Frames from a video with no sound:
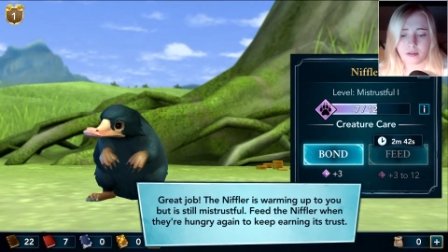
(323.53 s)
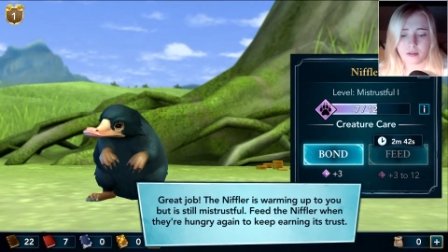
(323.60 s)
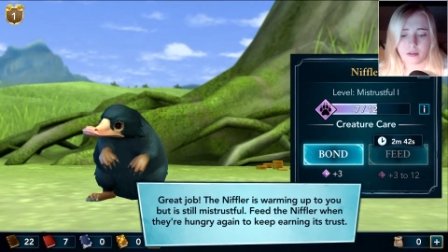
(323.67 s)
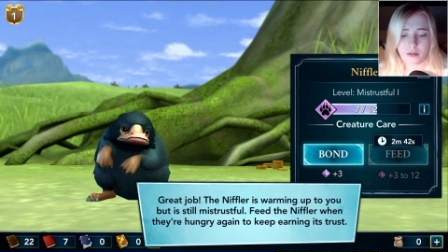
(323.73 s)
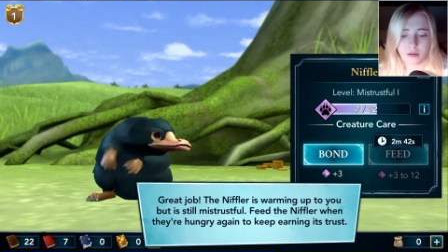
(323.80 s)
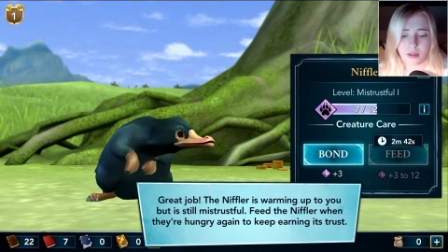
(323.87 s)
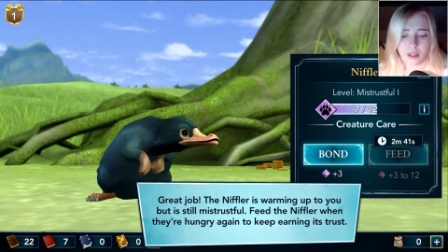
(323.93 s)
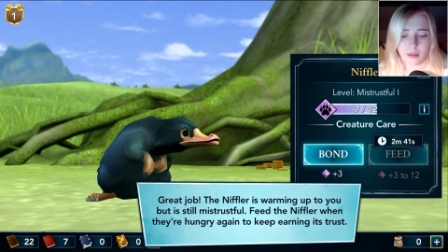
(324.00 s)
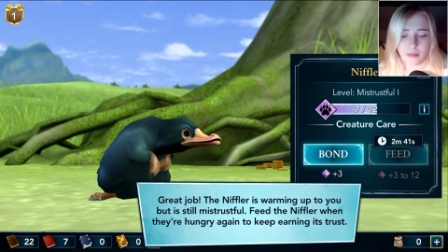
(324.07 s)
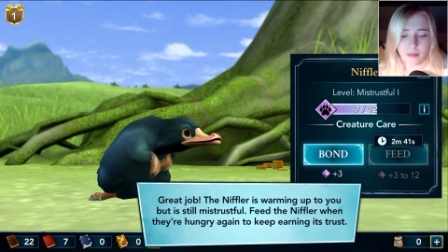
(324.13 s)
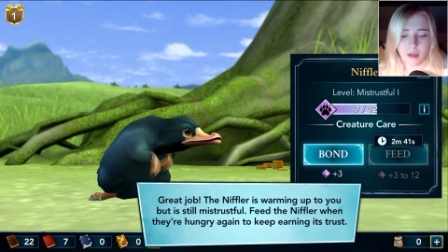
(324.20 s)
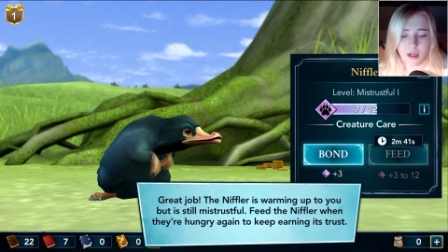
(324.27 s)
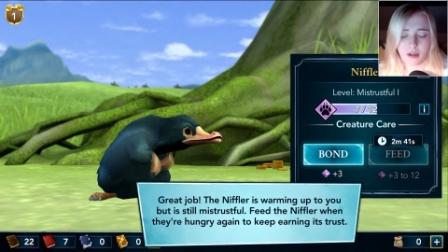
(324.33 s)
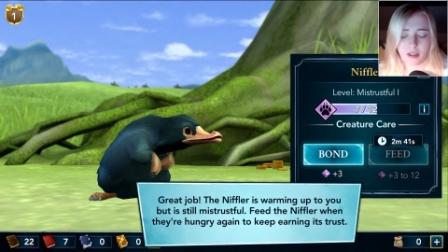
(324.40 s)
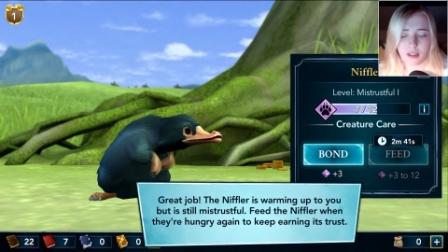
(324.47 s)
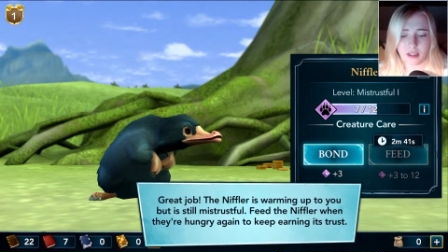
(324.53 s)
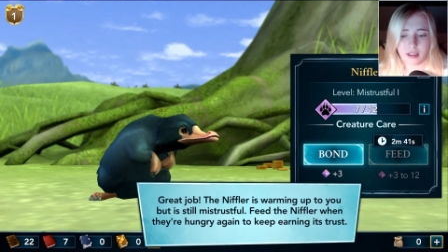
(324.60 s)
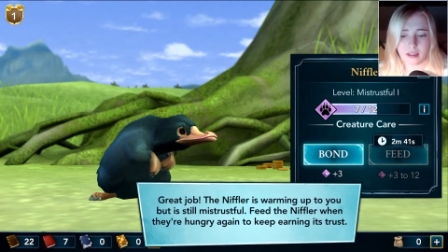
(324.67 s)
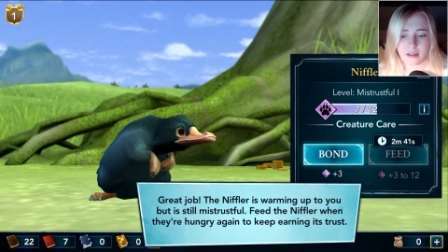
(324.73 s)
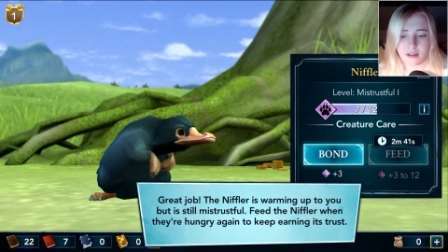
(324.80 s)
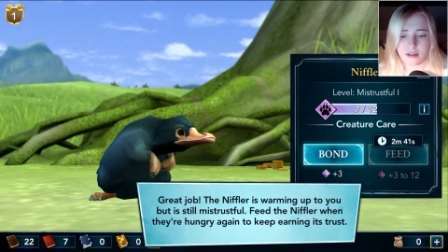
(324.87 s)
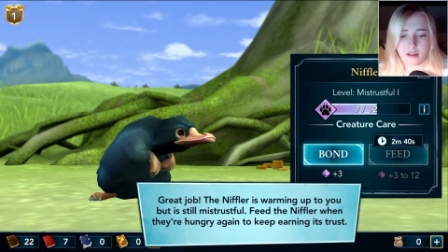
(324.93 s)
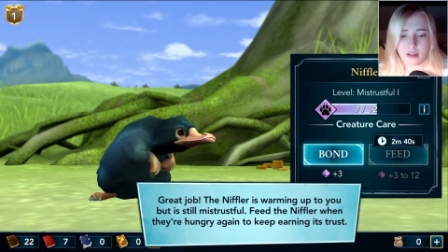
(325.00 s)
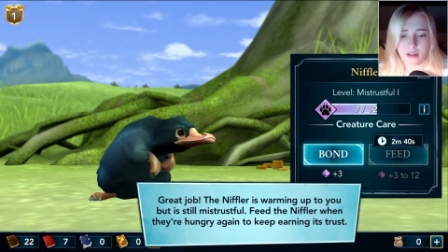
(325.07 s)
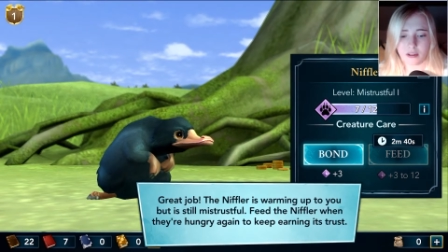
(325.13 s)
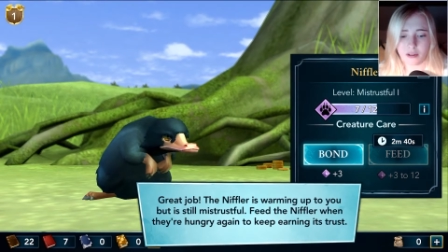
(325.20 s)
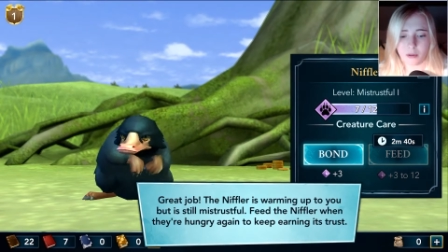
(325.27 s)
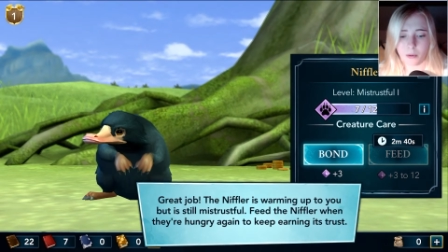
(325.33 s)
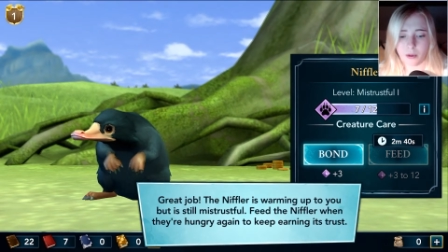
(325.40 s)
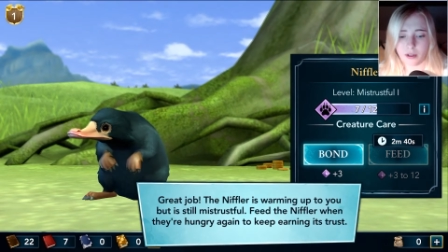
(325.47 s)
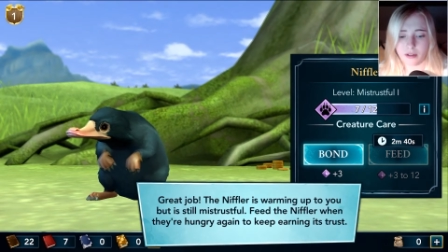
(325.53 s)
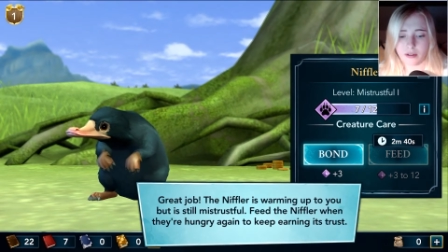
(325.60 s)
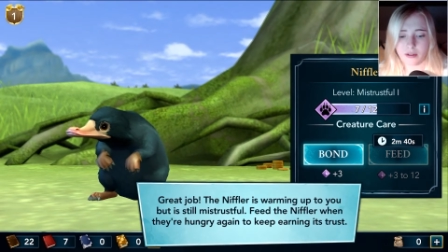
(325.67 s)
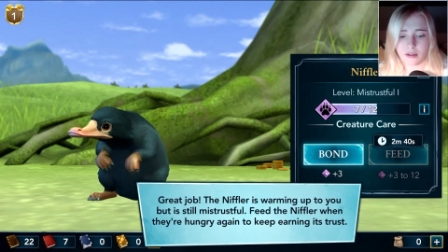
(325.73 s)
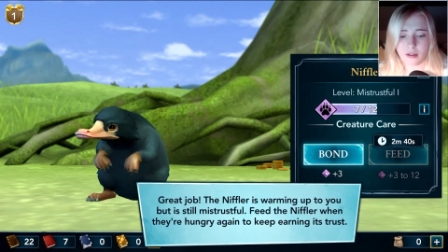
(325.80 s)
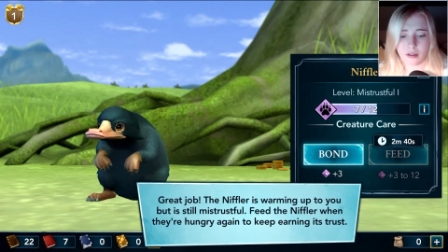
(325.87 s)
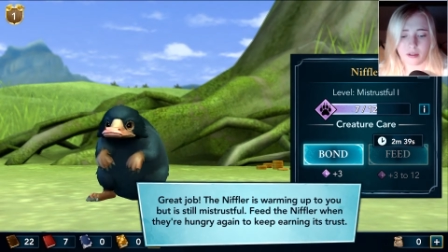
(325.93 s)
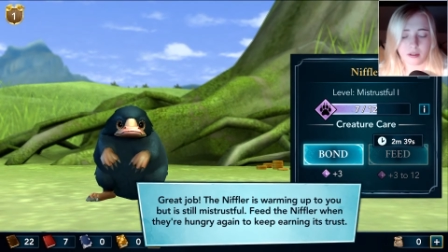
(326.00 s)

to keep earning its trust.